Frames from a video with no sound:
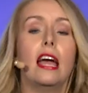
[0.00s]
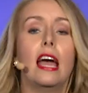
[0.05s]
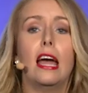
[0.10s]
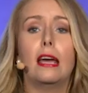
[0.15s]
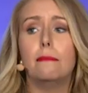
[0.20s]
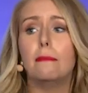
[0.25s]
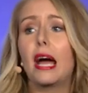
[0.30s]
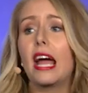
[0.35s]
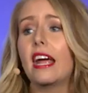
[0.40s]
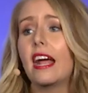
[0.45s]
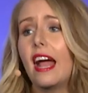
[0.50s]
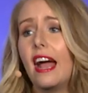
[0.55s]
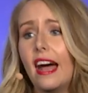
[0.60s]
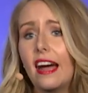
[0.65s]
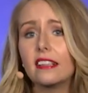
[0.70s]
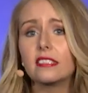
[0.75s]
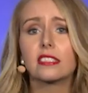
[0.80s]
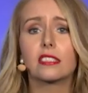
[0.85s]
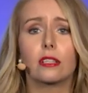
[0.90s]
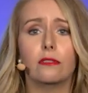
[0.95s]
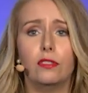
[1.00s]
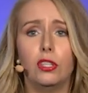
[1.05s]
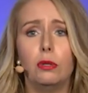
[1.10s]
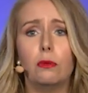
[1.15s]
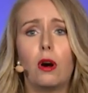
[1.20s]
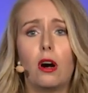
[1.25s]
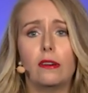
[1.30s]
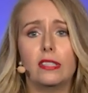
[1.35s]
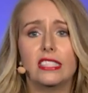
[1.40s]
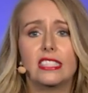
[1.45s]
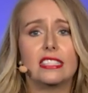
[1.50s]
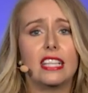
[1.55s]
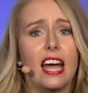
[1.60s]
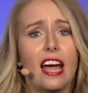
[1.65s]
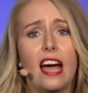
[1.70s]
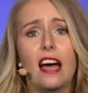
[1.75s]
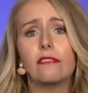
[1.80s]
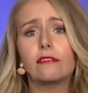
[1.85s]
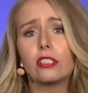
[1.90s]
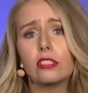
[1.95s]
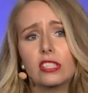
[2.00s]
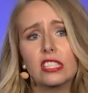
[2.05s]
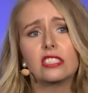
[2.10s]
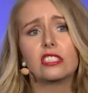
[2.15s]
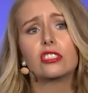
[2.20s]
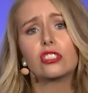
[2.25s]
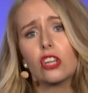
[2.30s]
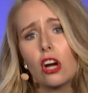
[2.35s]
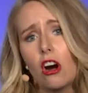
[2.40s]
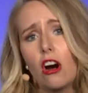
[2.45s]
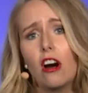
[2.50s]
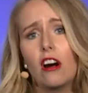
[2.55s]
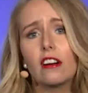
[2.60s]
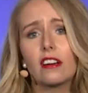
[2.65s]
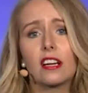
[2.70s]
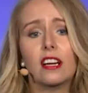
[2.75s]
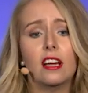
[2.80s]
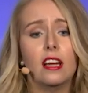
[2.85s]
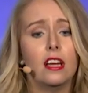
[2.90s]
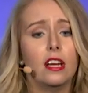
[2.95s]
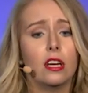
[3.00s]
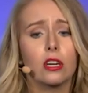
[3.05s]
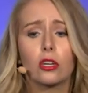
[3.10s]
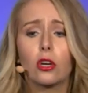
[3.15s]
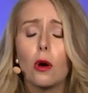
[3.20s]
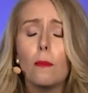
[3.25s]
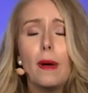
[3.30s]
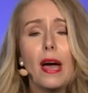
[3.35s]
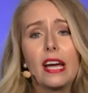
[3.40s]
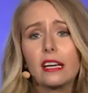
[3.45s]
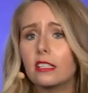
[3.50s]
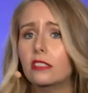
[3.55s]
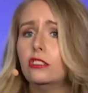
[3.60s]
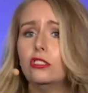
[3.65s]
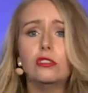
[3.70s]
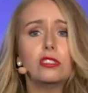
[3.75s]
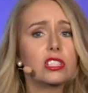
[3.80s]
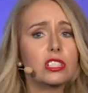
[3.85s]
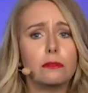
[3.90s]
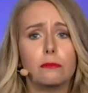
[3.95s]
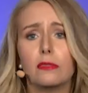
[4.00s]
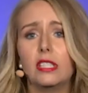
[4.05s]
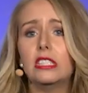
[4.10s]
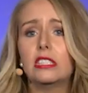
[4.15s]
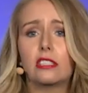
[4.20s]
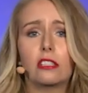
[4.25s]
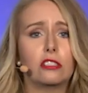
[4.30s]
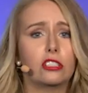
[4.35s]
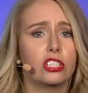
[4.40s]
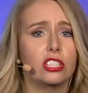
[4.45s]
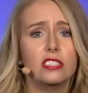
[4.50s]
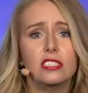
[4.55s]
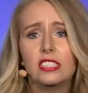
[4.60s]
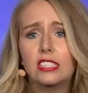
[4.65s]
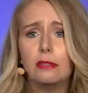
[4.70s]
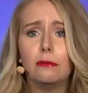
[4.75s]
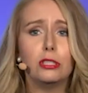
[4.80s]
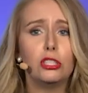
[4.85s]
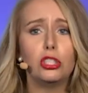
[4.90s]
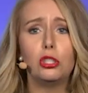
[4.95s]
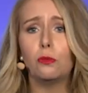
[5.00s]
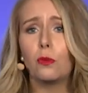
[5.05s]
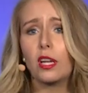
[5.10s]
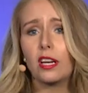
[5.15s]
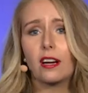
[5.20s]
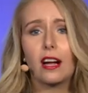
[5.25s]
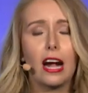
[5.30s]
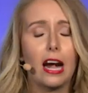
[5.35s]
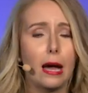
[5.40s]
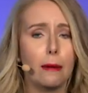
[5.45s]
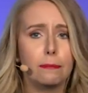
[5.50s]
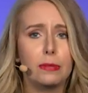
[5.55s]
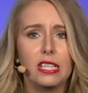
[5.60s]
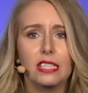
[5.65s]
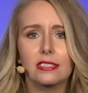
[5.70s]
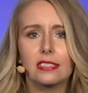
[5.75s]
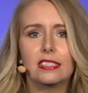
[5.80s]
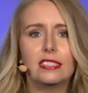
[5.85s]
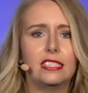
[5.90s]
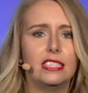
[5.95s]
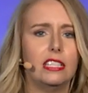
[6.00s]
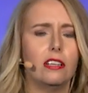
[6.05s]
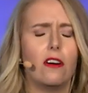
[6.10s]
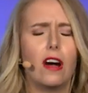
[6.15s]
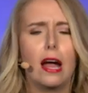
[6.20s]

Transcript: And my ask of you all is that after this talk, go back and do some research and see what you want to copy and steal.